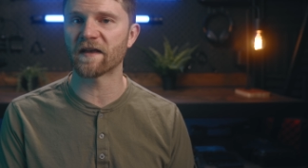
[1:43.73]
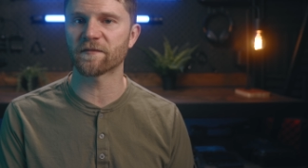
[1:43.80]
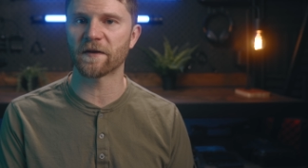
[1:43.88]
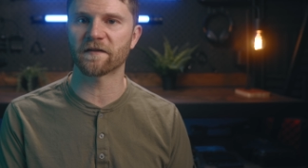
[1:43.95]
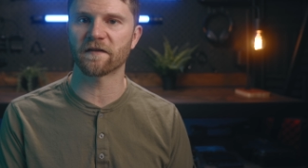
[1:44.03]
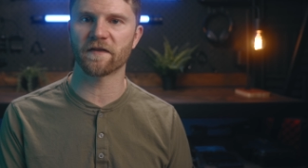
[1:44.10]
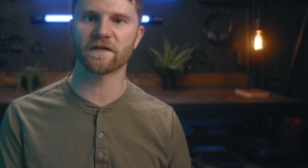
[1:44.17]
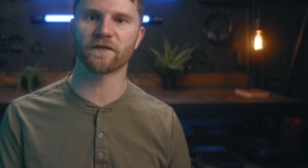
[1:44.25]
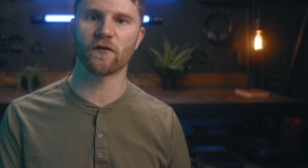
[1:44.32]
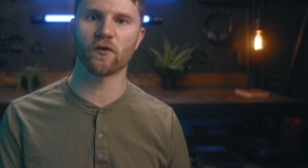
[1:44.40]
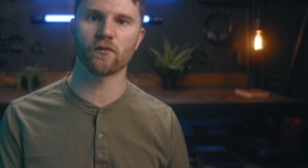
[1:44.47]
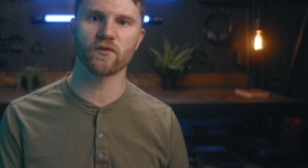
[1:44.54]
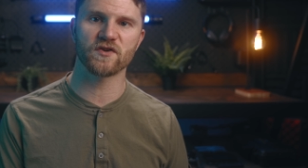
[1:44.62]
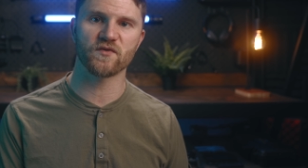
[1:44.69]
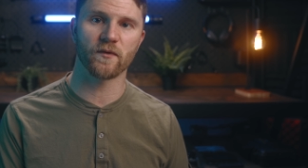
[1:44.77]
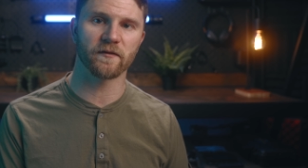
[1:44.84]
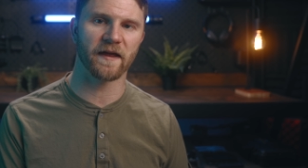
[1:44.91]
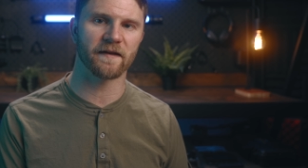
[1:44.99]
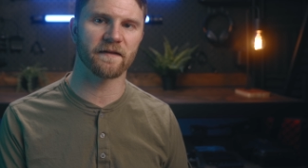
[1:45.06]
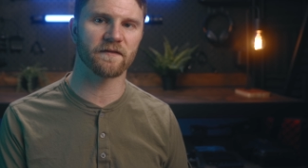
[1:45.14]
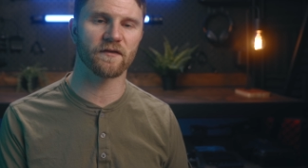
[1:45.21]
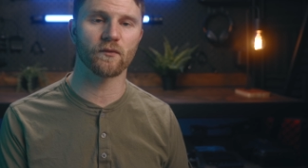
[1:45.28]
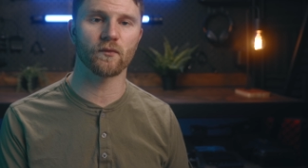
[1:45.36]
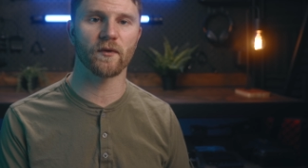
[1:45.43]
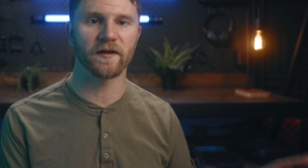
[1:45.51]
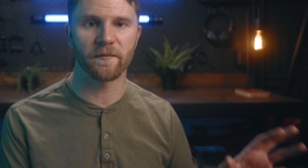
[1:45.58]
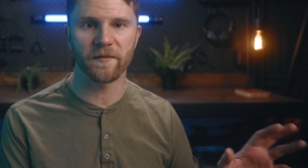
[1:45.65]
aspect of this phone, which we'll get
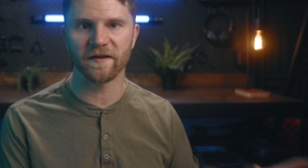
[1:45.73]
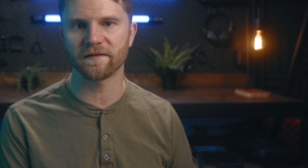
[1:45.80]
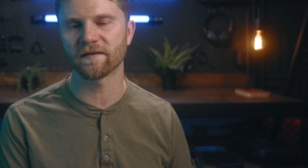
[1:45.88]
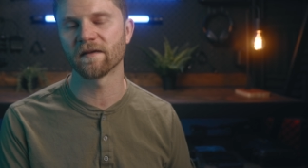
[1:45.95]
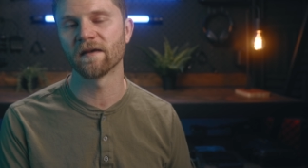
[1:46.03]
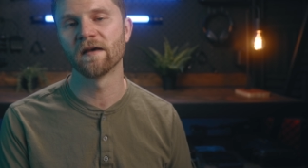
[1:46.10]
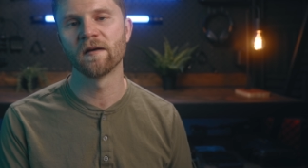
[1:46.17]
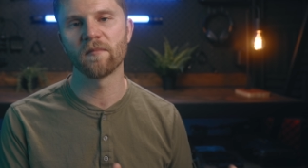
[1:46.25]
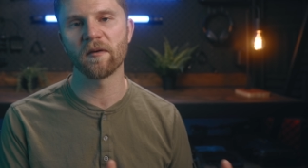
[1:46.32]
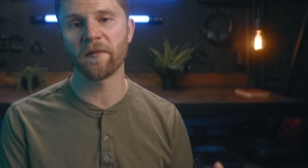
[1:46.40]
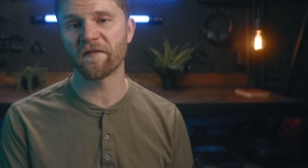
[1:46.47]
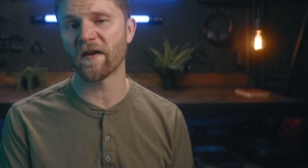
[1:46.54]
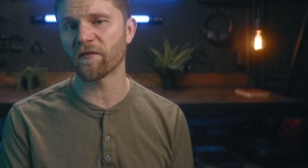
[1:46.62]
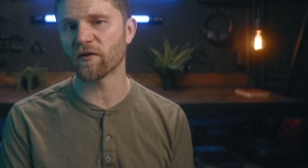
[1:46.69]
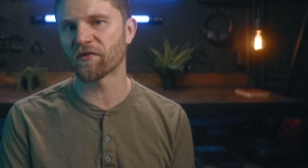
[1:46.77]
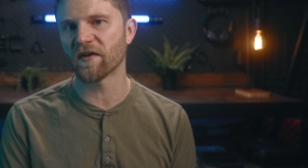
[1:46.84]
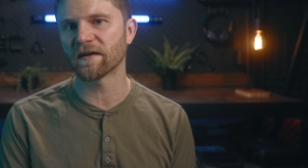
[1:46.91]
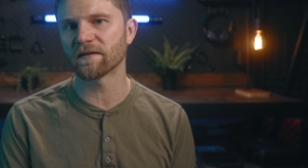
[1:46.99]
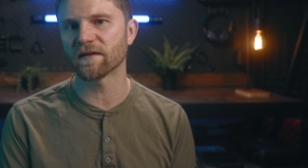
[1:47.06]
into in a bit. But my favorite thing